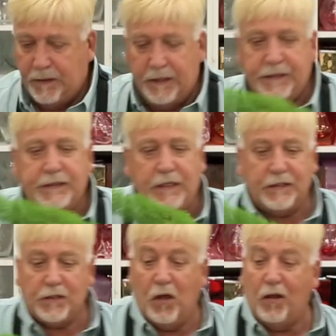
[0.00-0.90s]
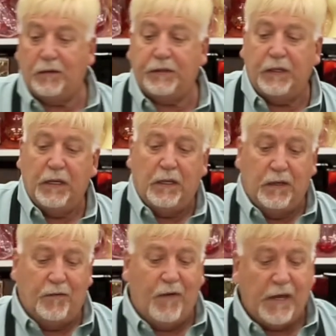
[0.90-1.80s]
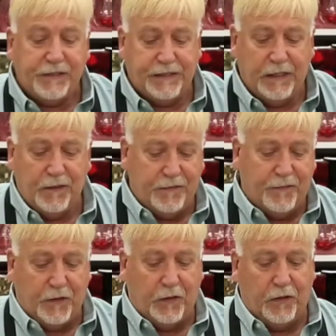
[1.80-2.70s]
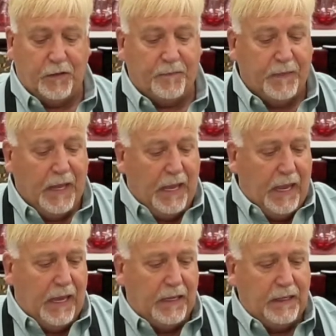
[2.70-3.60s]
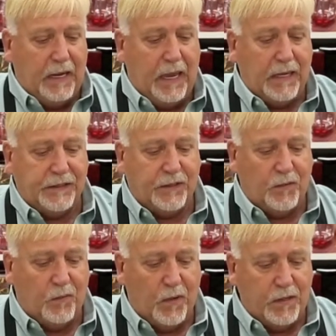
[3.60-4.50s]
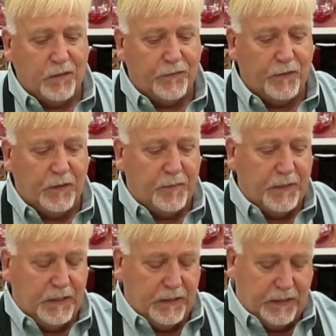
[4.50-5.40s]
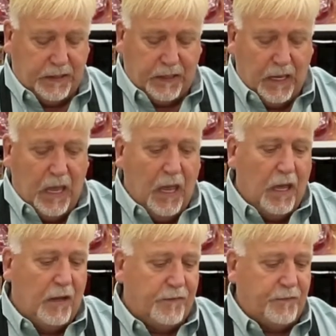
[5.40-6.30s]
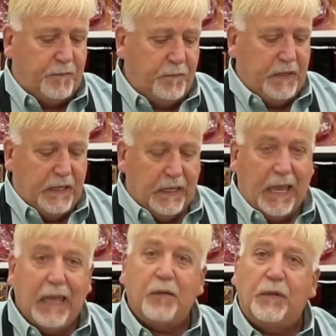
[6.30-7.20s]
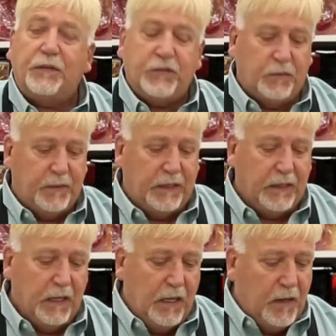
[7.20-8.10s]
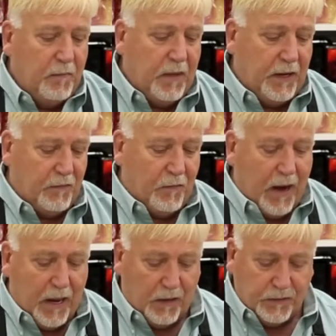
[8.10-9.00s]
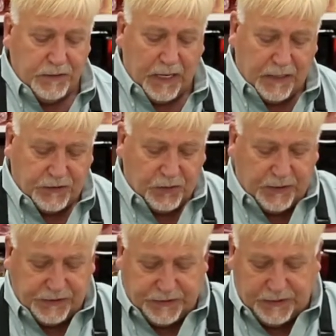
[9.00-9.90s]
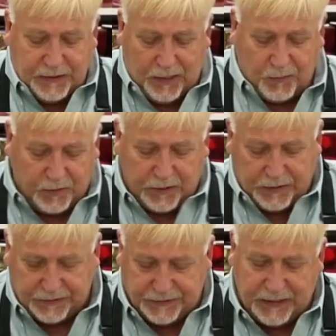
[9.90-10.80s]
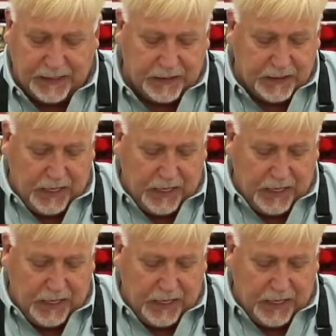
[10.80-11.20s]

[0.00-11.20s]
this is called foxtail fern, and it has the wonderful ability of being able to be made round and twisted, and we're going to take